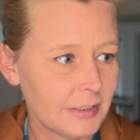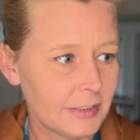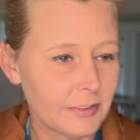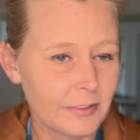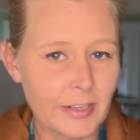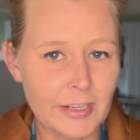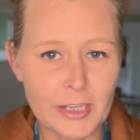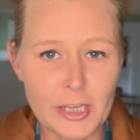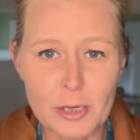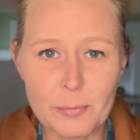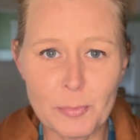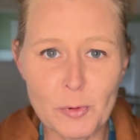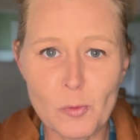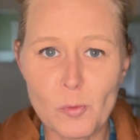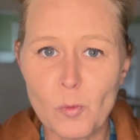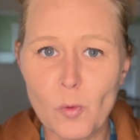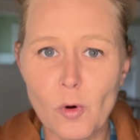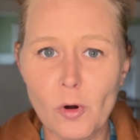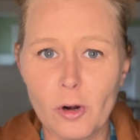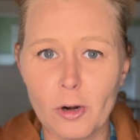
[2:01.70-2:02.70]
that keep you
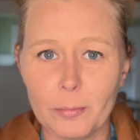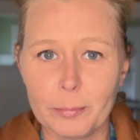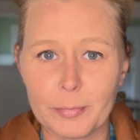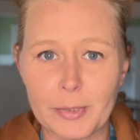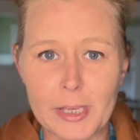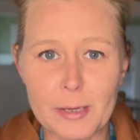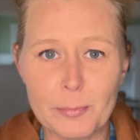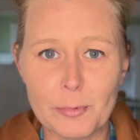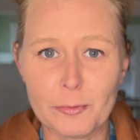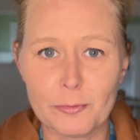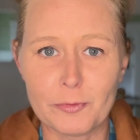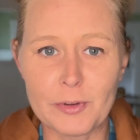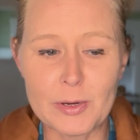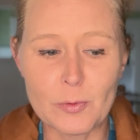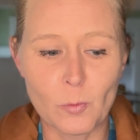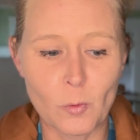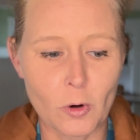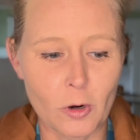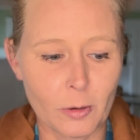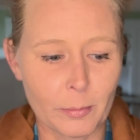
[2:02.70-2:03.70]
warm, keep your feet
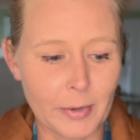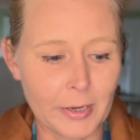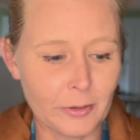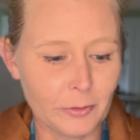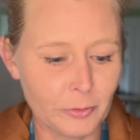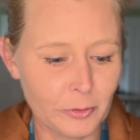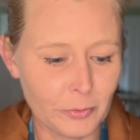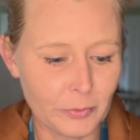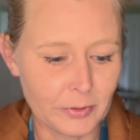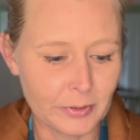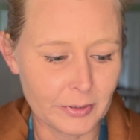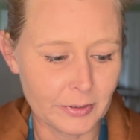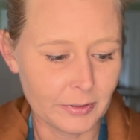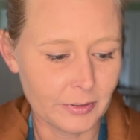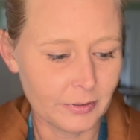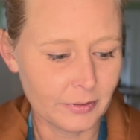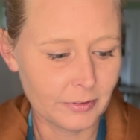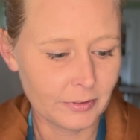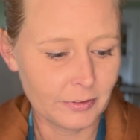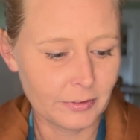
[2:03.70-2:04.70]
warm. I don't know
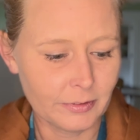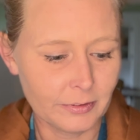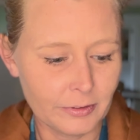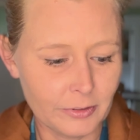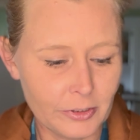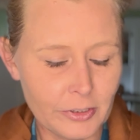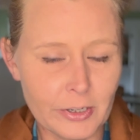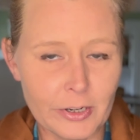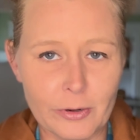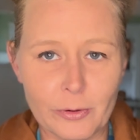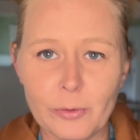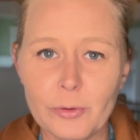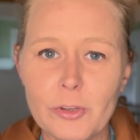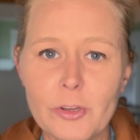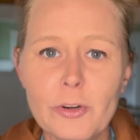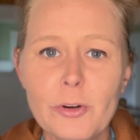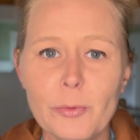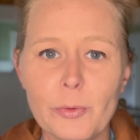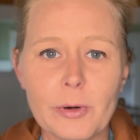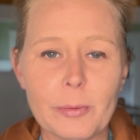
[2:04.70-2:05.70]
the you know,
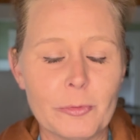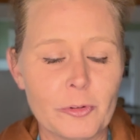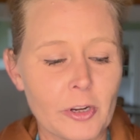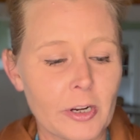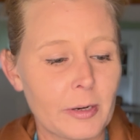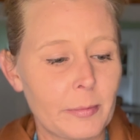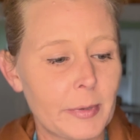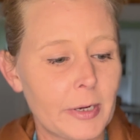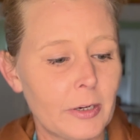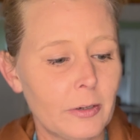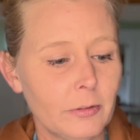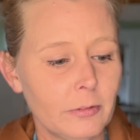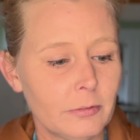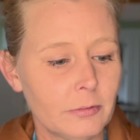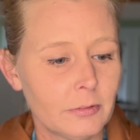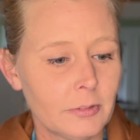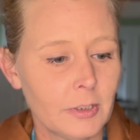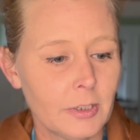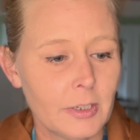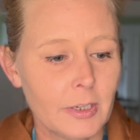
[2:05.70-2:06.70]
you know what I'm talking about.
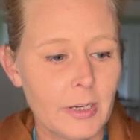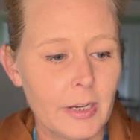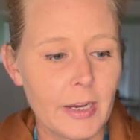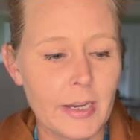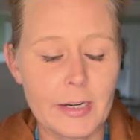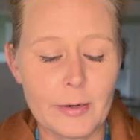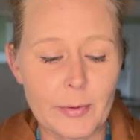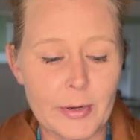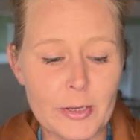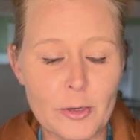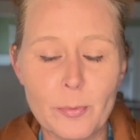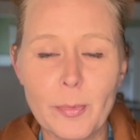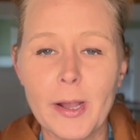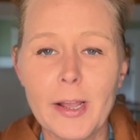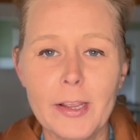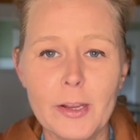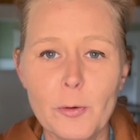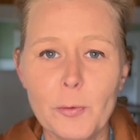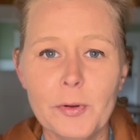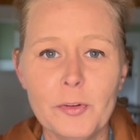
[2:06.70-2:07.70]
Anyway, you
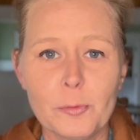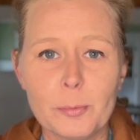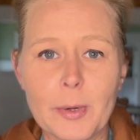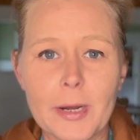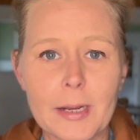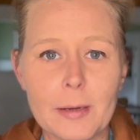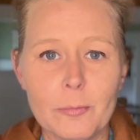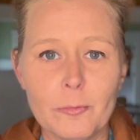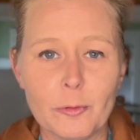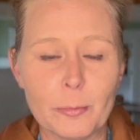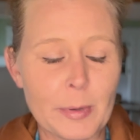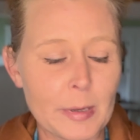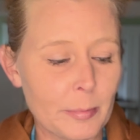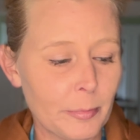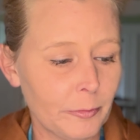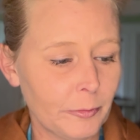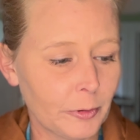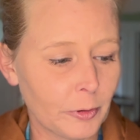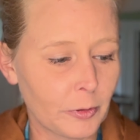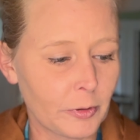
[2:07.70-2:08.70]
buy you always buy them for
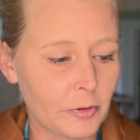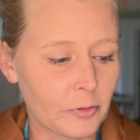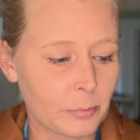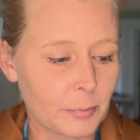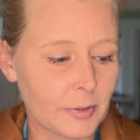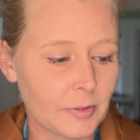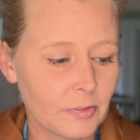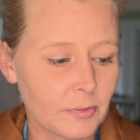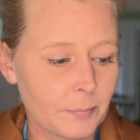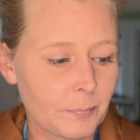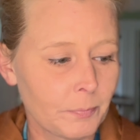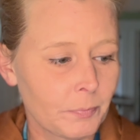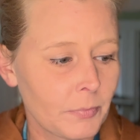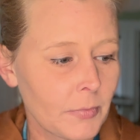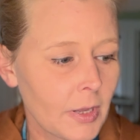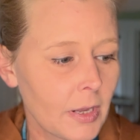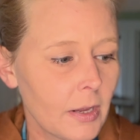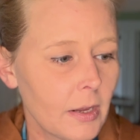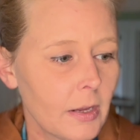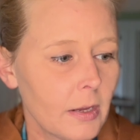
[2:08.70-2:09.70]
people for Christmas.
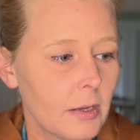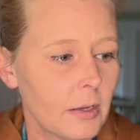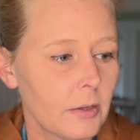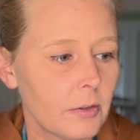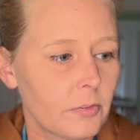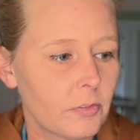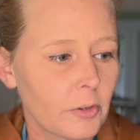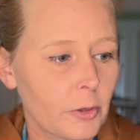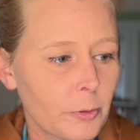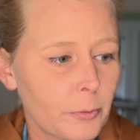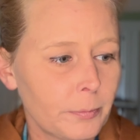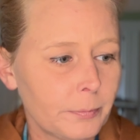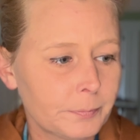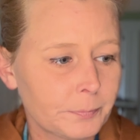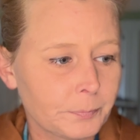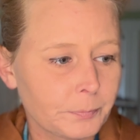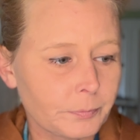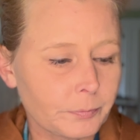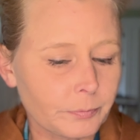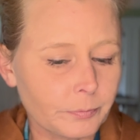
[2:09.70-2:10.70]
So
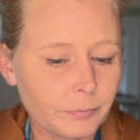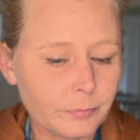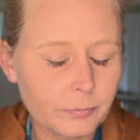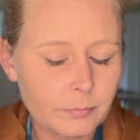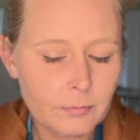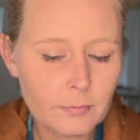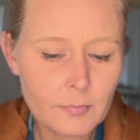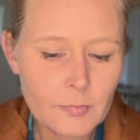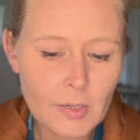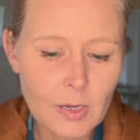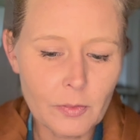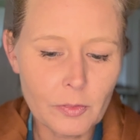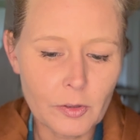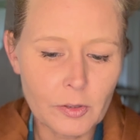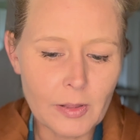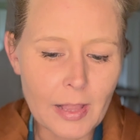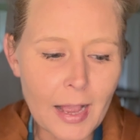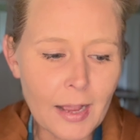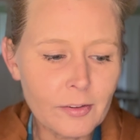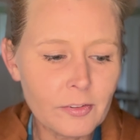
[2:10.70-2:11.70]
the
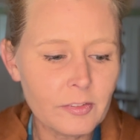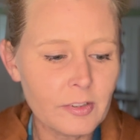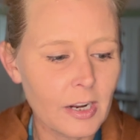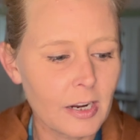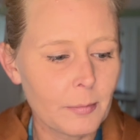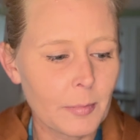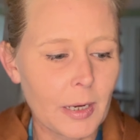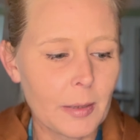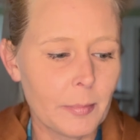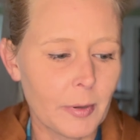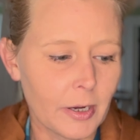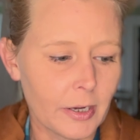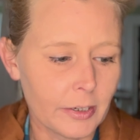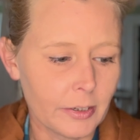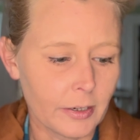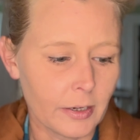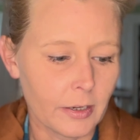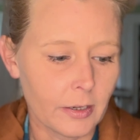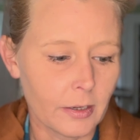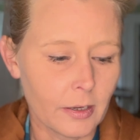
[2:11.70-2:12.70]
last time I
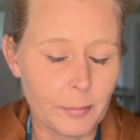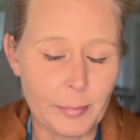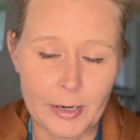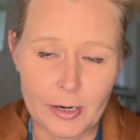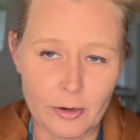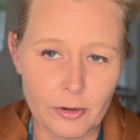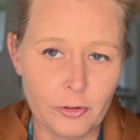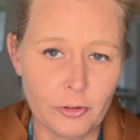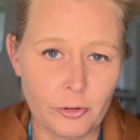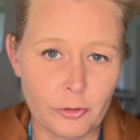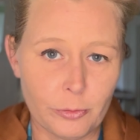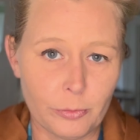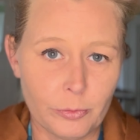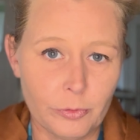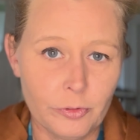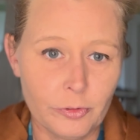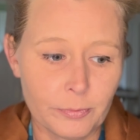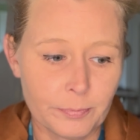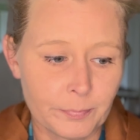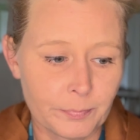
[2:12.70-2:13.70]
bought a pair of
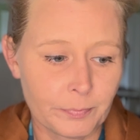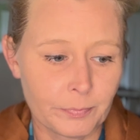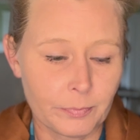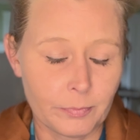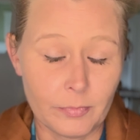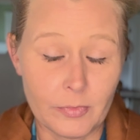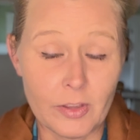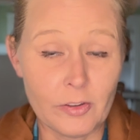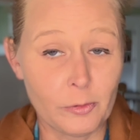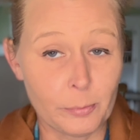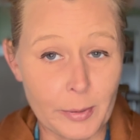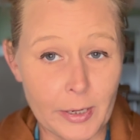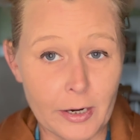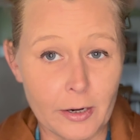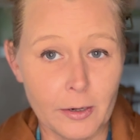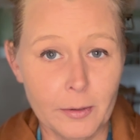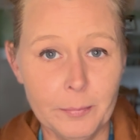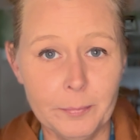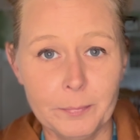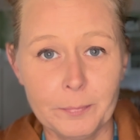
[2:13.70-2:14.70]
shoes, this pair,